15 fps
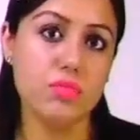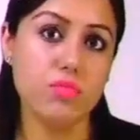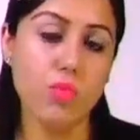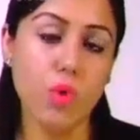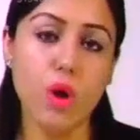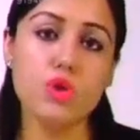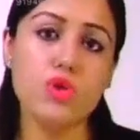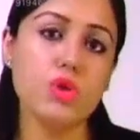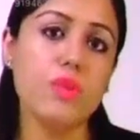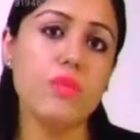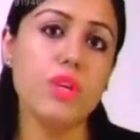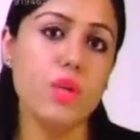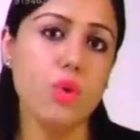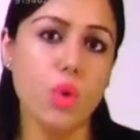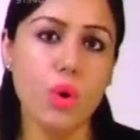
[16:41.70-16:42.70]
watch the
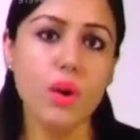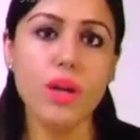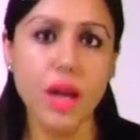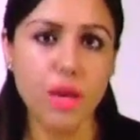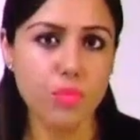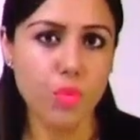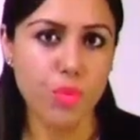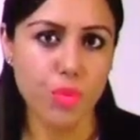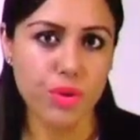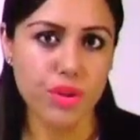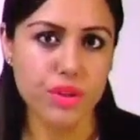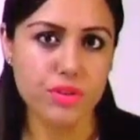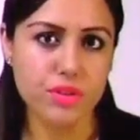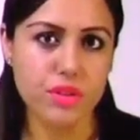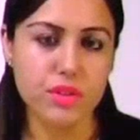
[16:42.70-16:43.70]
video on
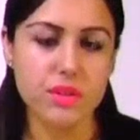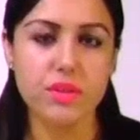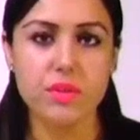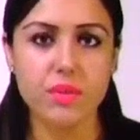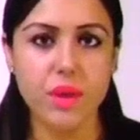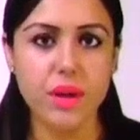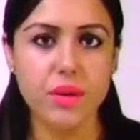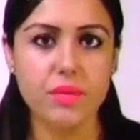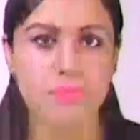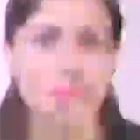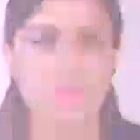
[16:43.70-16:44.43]
lipoproteins, right?